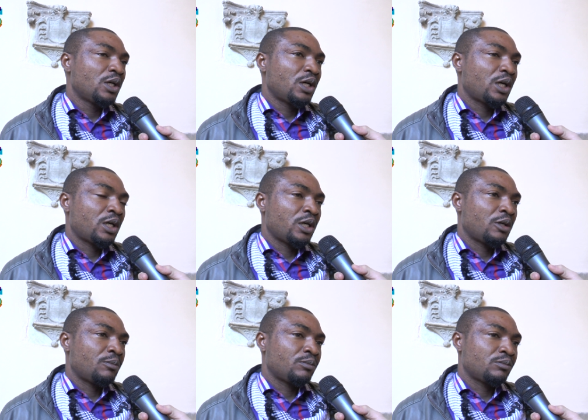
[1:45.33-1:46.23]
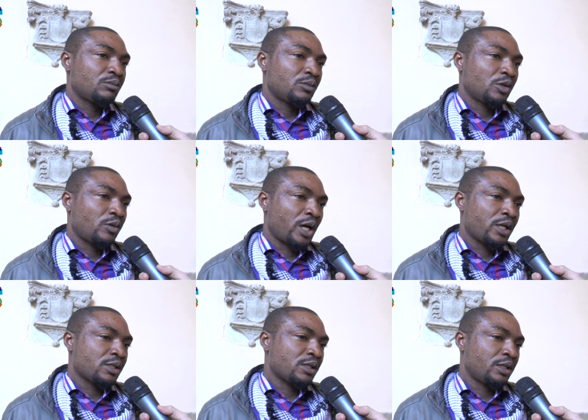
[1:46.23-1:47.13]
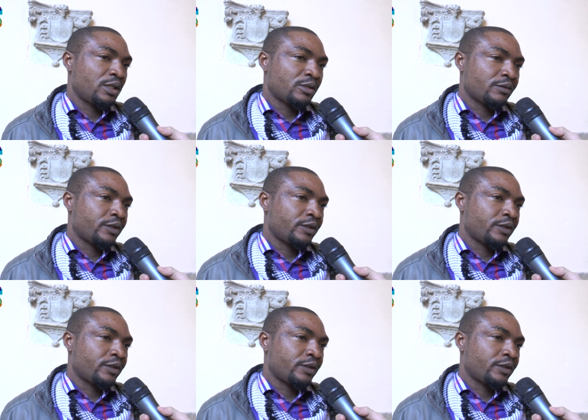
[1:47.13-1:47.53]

We had a lot of